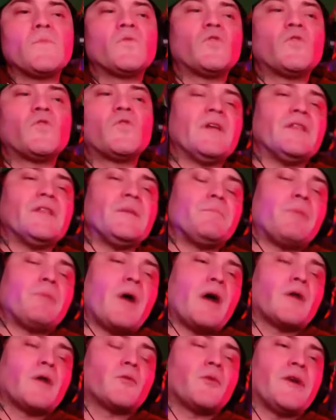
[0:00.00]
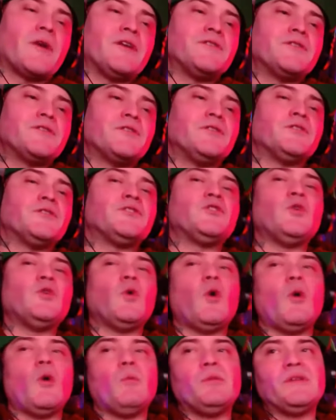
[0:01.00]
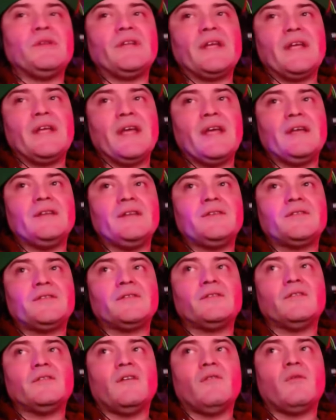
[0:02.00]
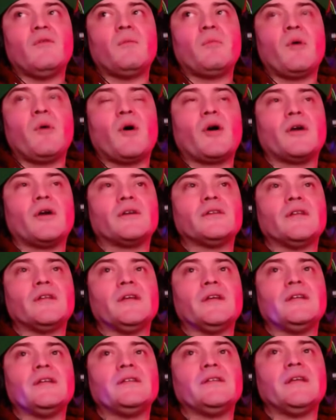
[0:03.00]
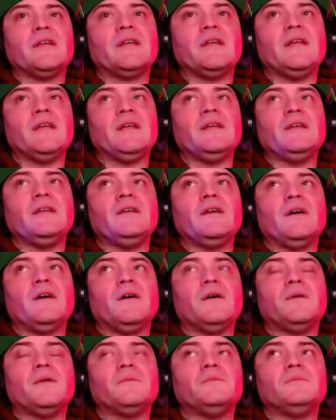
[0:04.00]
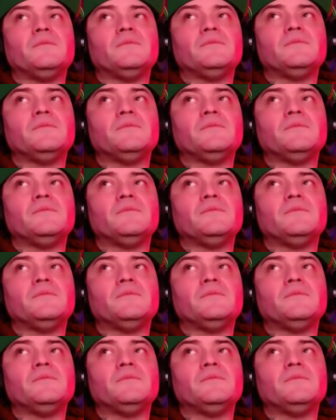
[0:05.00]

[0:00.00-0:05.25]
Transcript: to get the park rangers to open the gates of a park that, that he um,